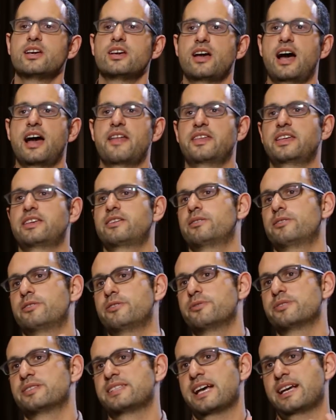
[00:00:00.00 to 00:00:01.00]
I think you
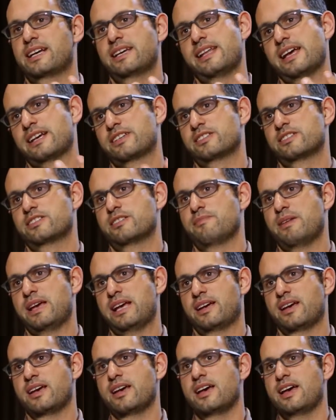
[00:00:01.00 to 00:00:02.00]
lose that connection to
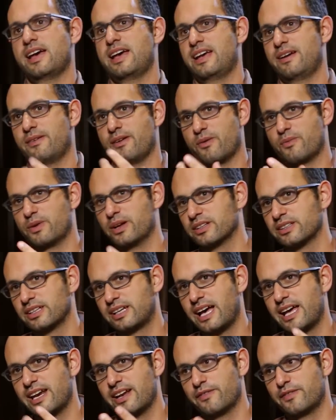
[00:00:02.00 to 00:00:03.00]
make a real
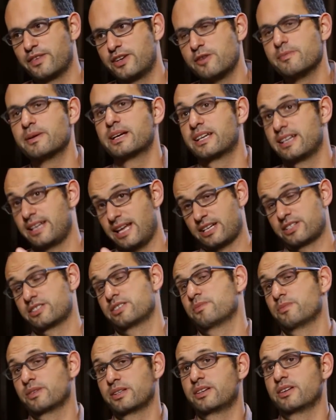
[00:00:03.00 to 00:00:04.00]
kind of human
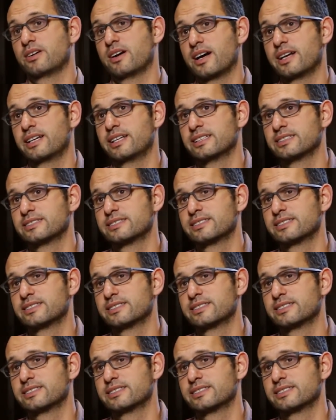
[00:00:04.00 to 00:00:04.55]
connection with your audience.